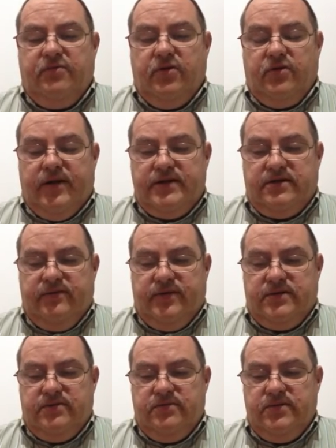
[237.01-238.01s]

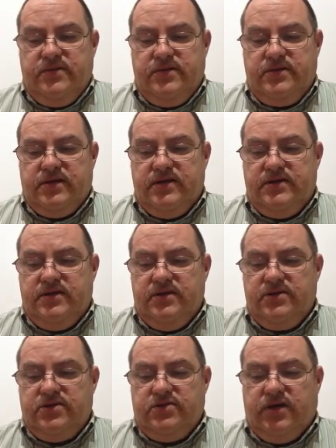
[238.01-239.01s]
progressivism says that
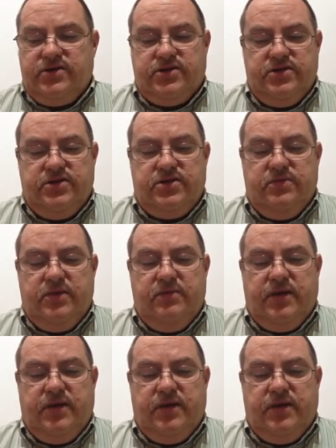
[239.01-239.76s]
instruction should be